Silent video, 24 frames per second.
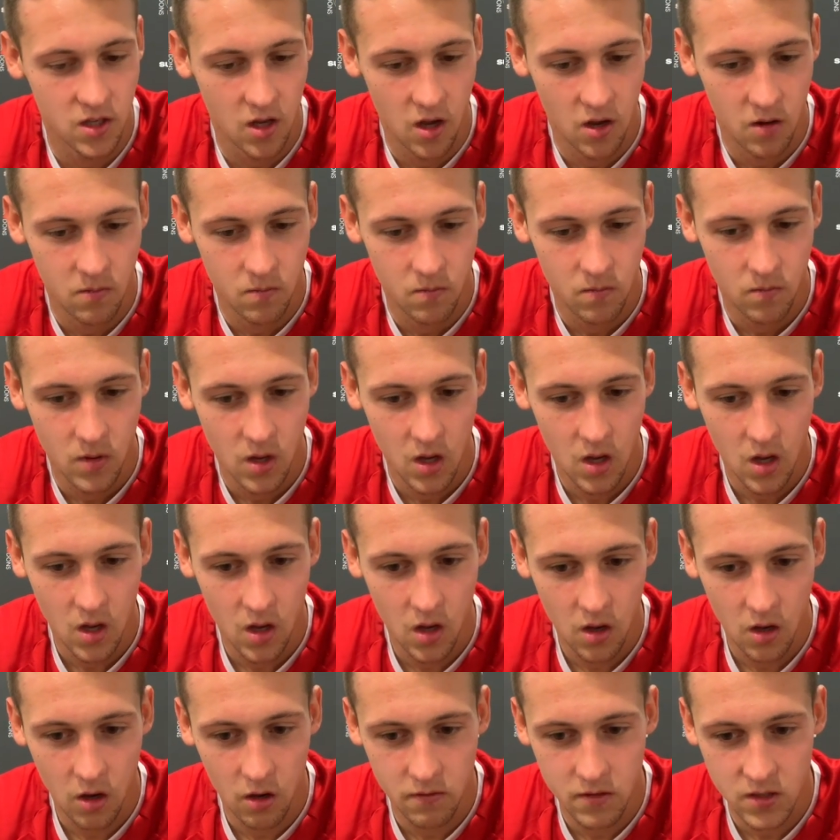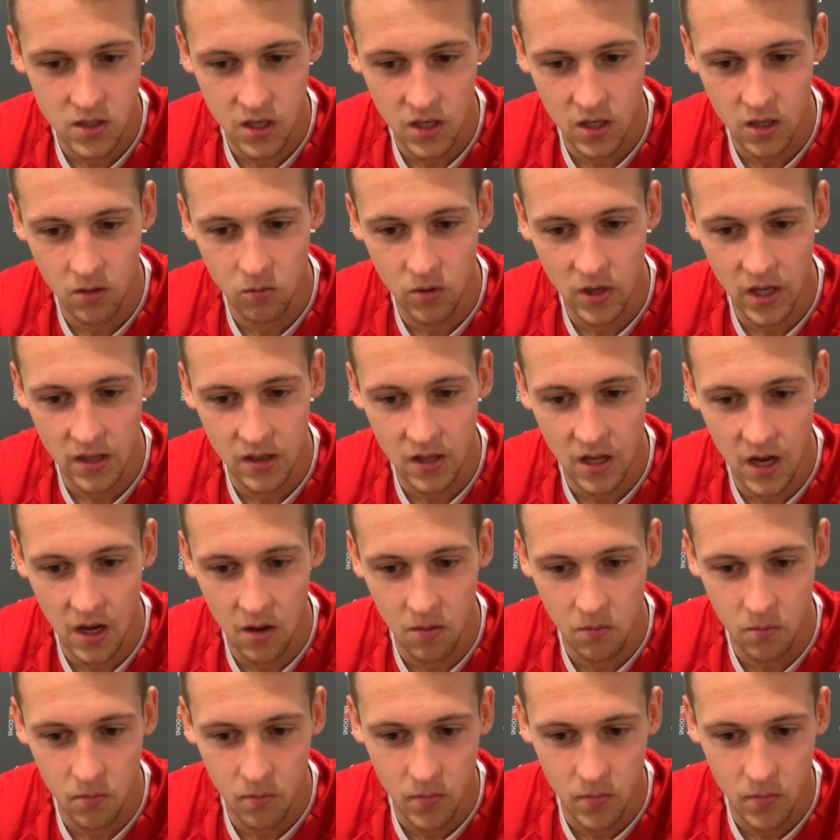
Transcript: Obviously, we had that